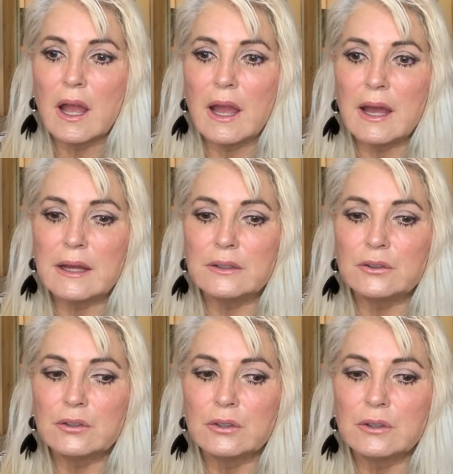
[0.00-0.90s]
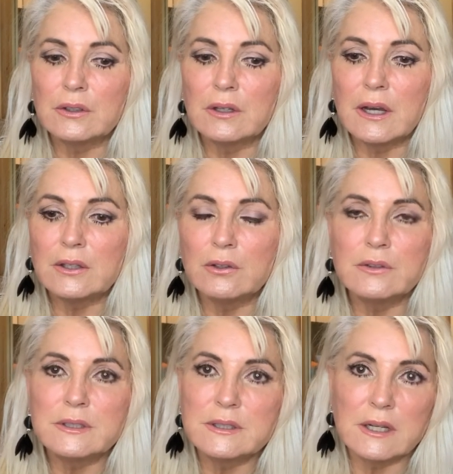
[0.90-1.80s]
And I know
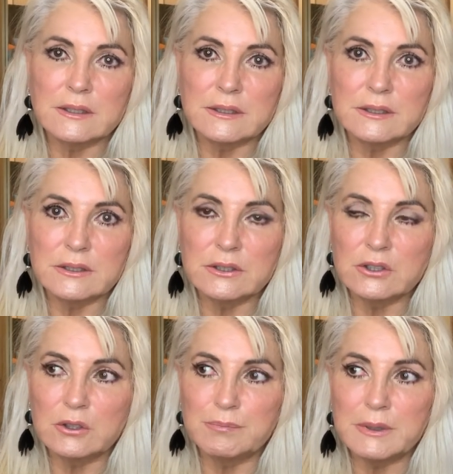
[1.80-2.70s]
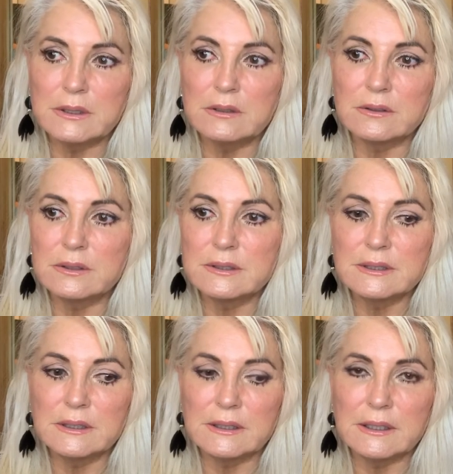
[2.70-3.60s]
this sounds stupid or
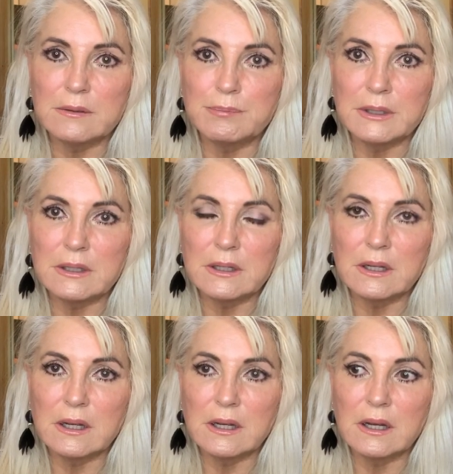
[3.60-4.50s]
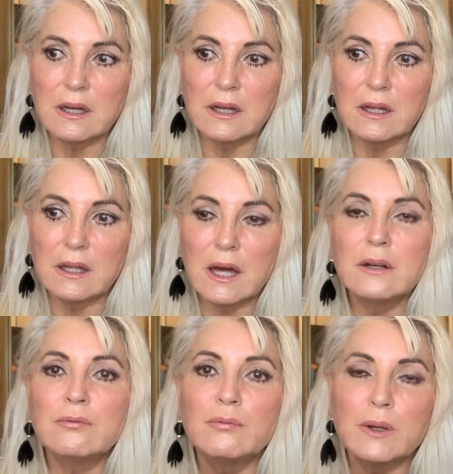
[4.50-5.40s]
silly, but a lot
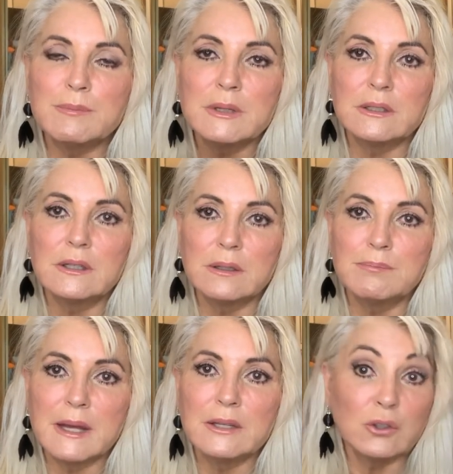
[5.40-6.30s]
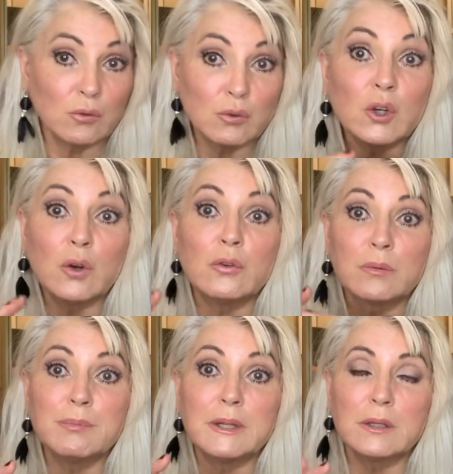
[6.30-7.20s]
of women and men don't know
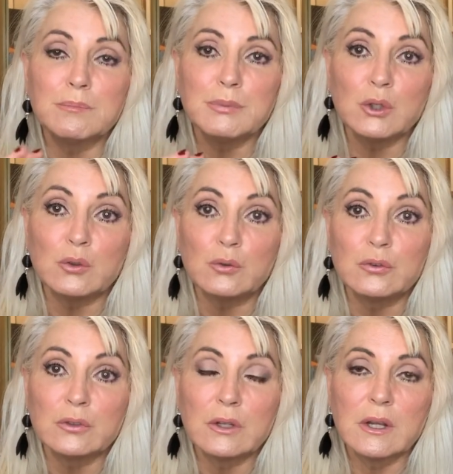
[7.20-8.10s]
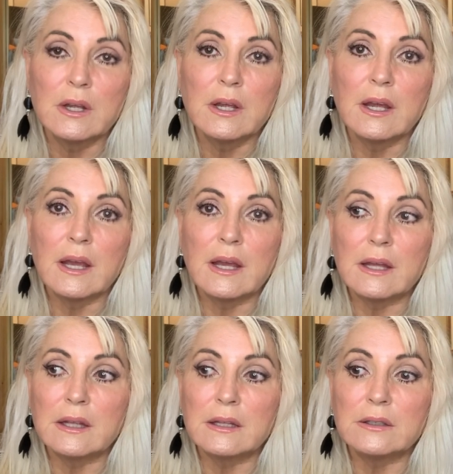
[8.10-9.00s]
they're being abused.
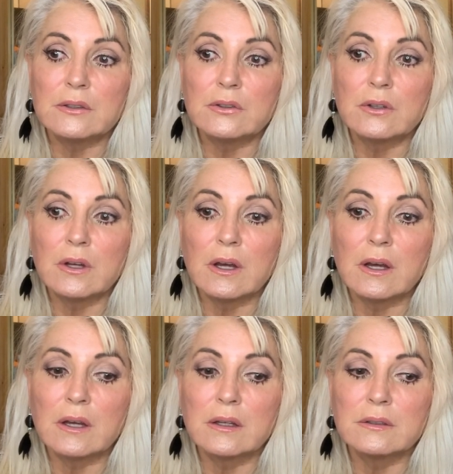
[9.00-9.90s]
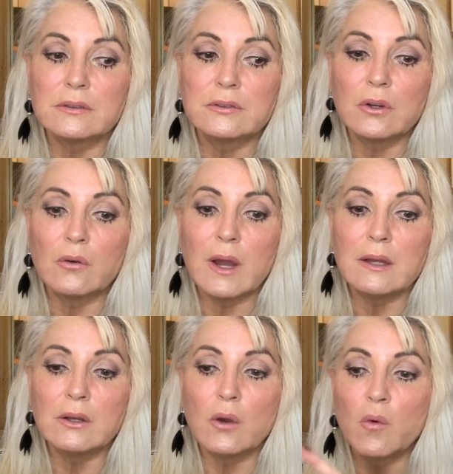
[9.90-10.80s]
And uh, so
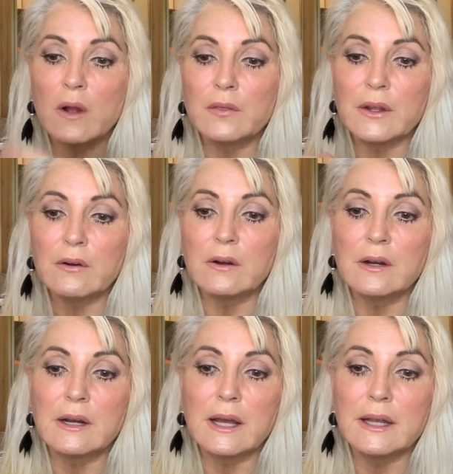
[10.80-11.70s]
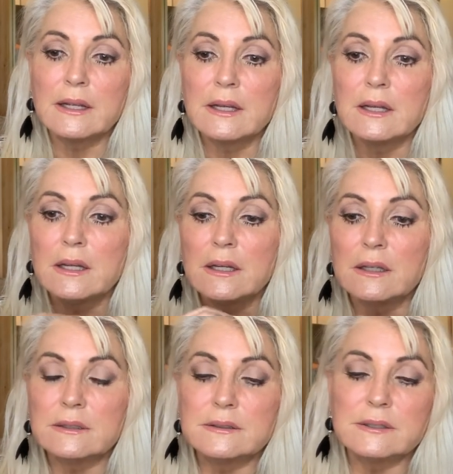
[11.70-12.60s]
I go on there and I
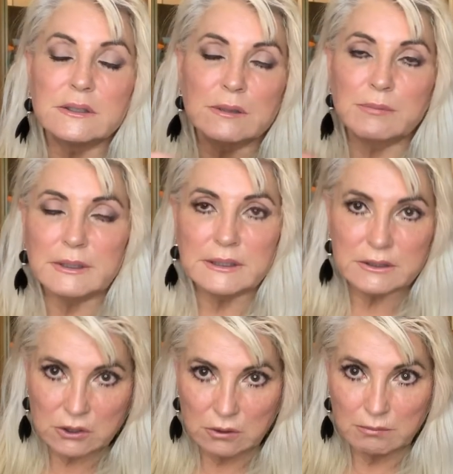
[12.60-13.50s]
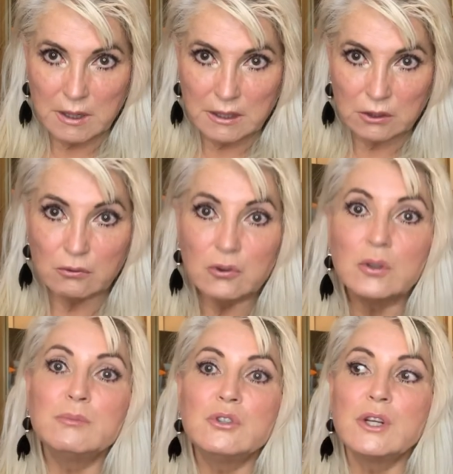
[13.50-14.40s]
send them links to my
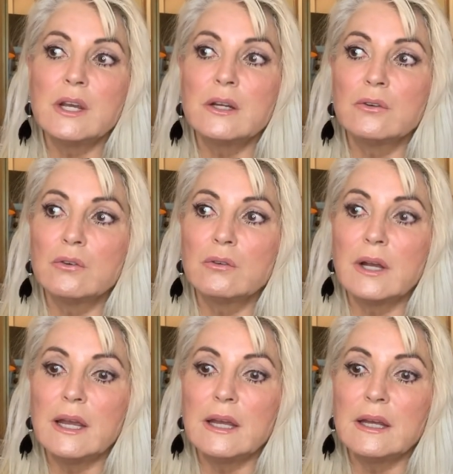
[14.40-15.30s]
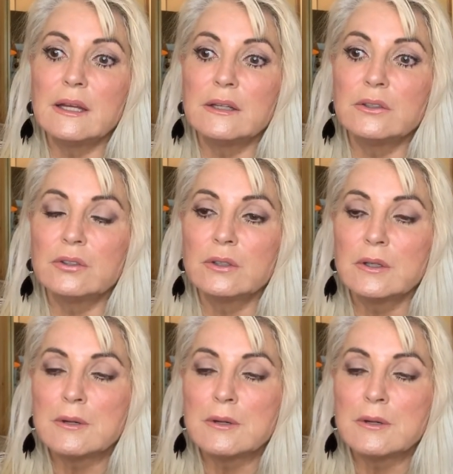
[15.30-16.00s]
YouTube channel and